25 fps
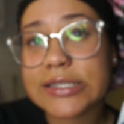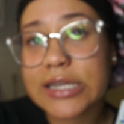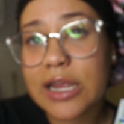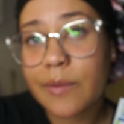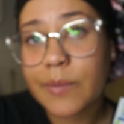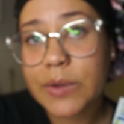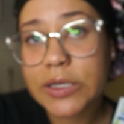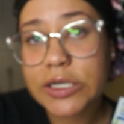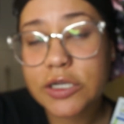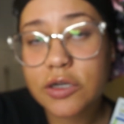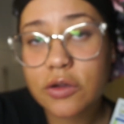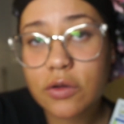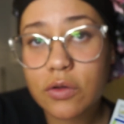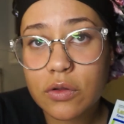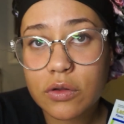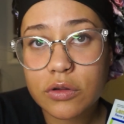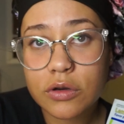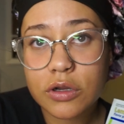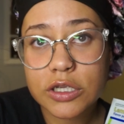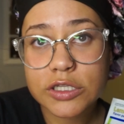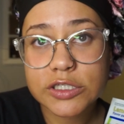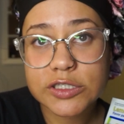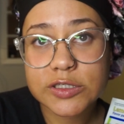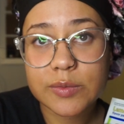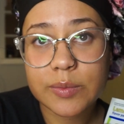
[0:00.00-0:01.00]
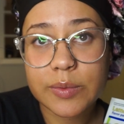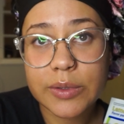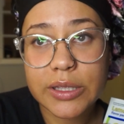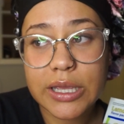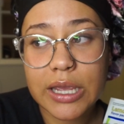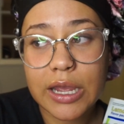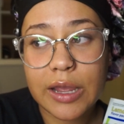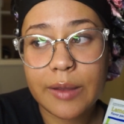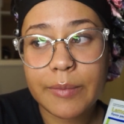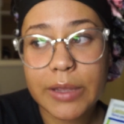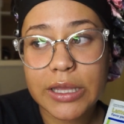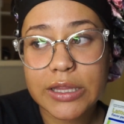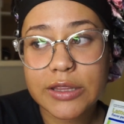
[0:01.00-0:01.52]
time I did a colonoscopy,
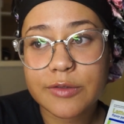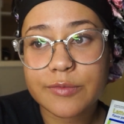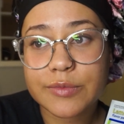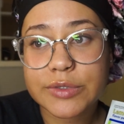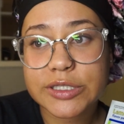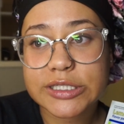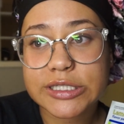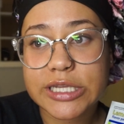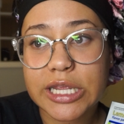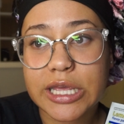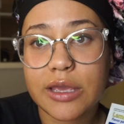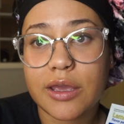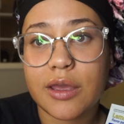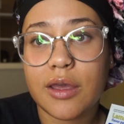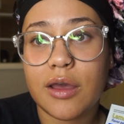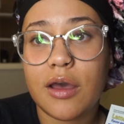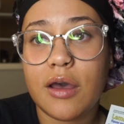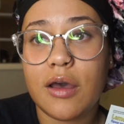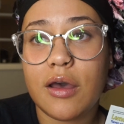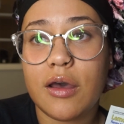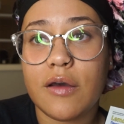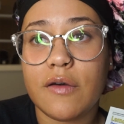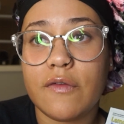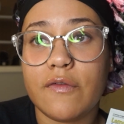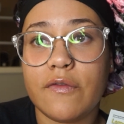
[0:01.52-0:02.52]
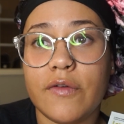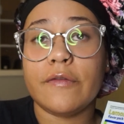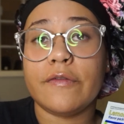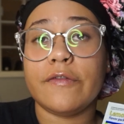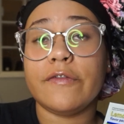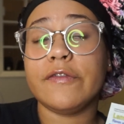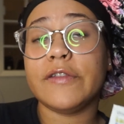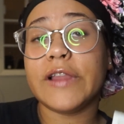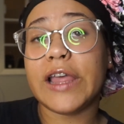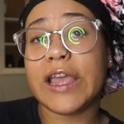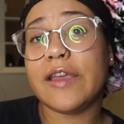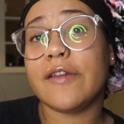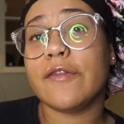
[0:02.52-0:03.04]
I made the mistake of
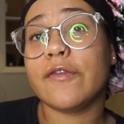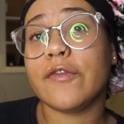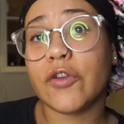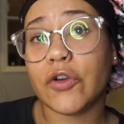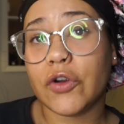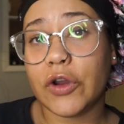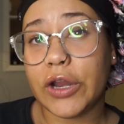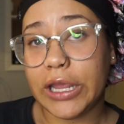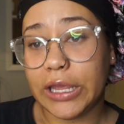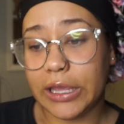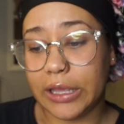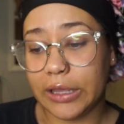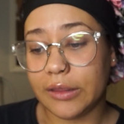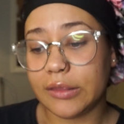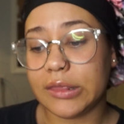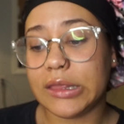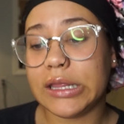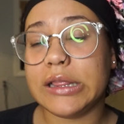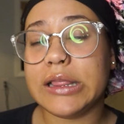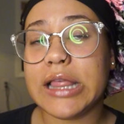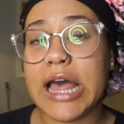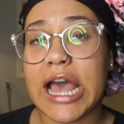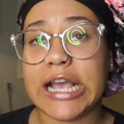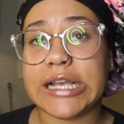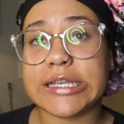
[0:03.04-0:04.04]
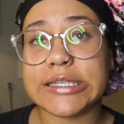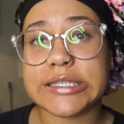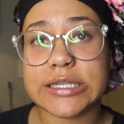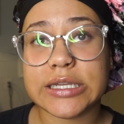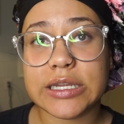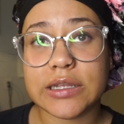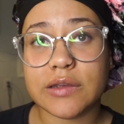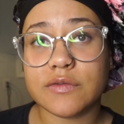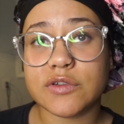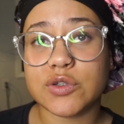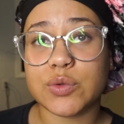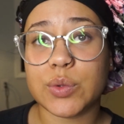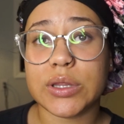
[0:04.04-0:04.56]
flavoring the
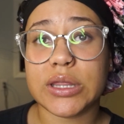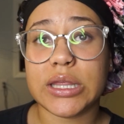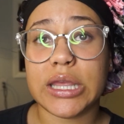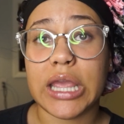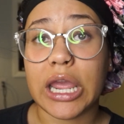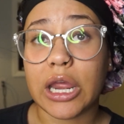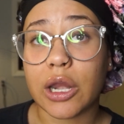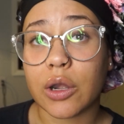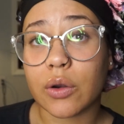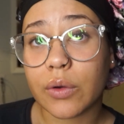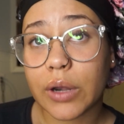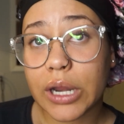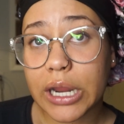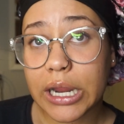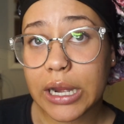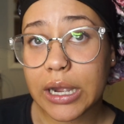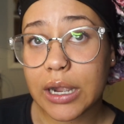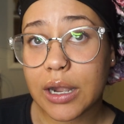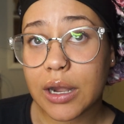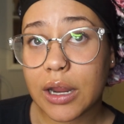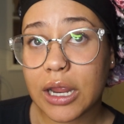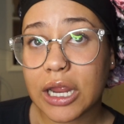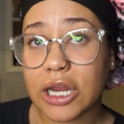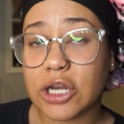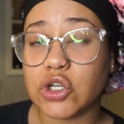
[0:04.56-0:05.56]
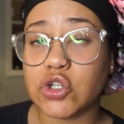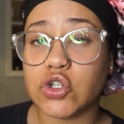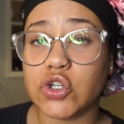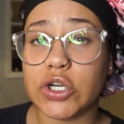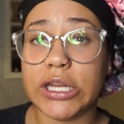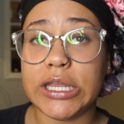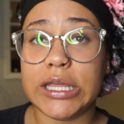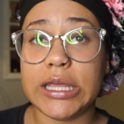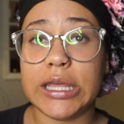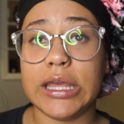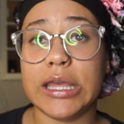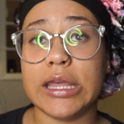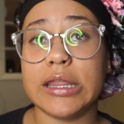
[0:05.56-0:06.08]
laxatives with Gatorade and
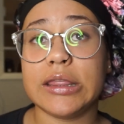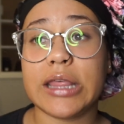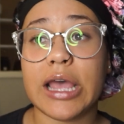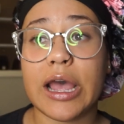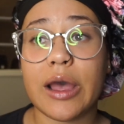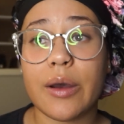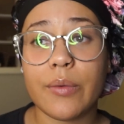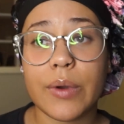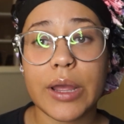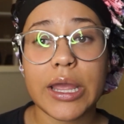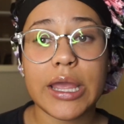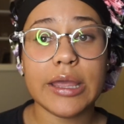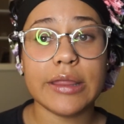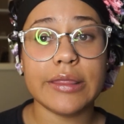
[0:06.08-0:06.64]
drinking it that way.